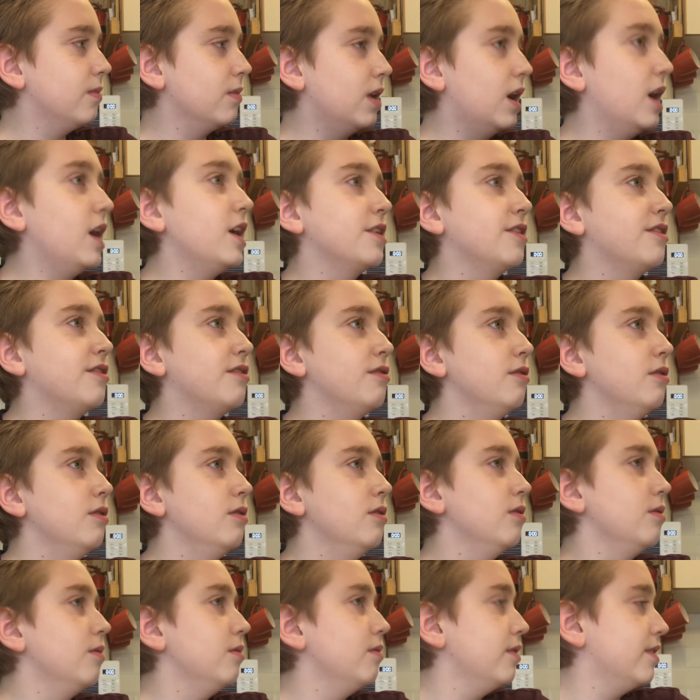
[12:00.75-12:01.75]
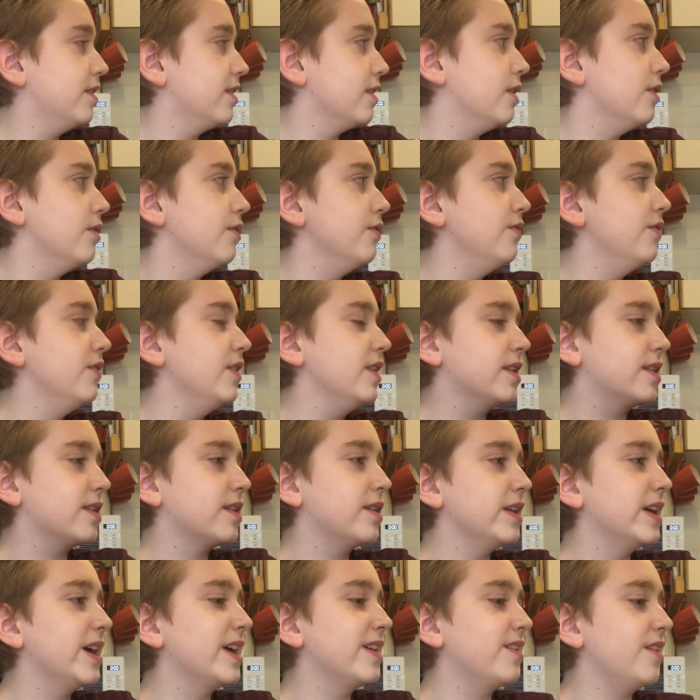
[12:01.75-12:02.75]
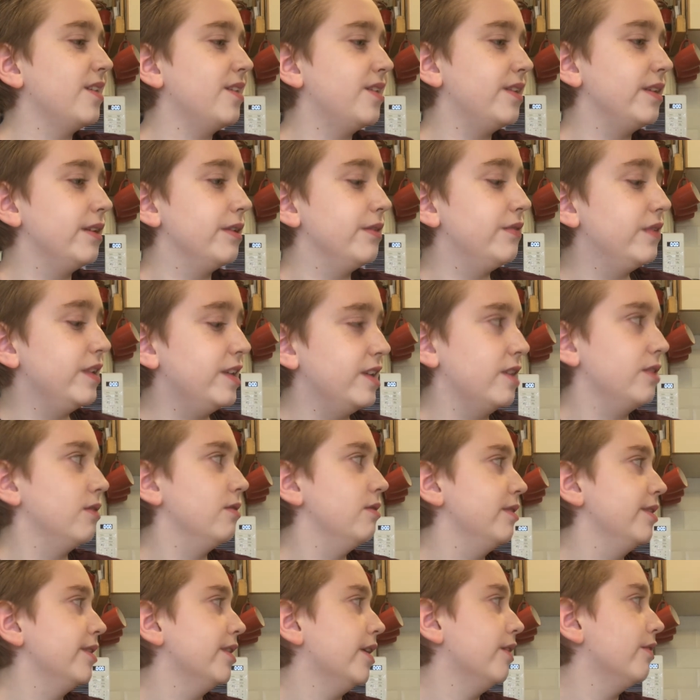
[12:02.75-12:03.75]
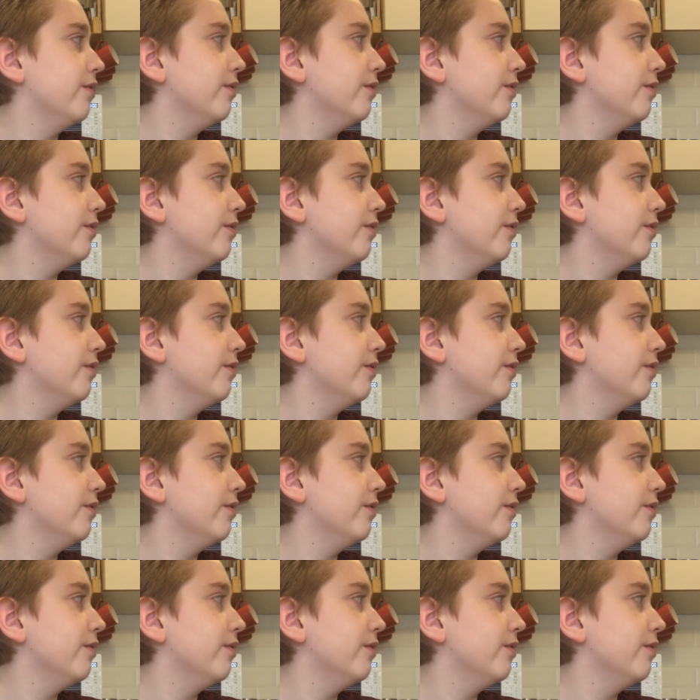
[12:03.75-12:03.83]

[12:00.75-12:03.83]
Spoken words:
astral self is connected to your physical self.